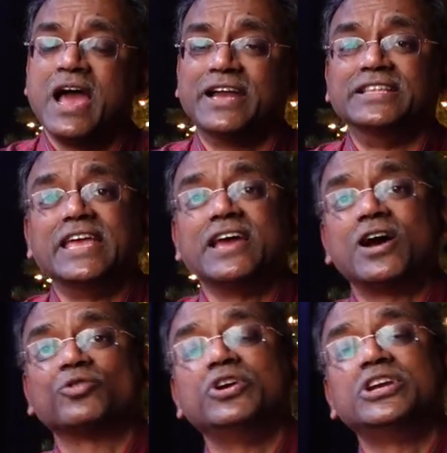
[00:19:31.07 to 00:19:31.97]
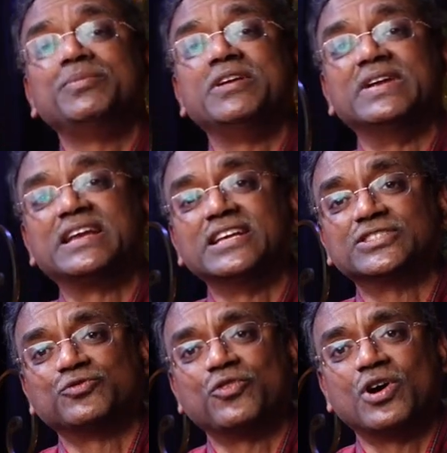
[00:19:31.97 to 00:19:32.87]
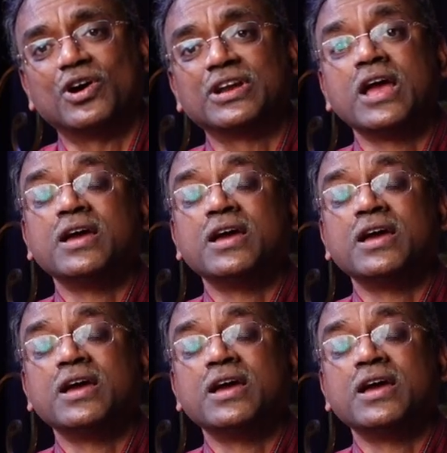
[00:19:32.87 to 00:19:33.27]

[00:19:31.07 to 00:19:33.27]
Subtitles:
And they are going to be witness for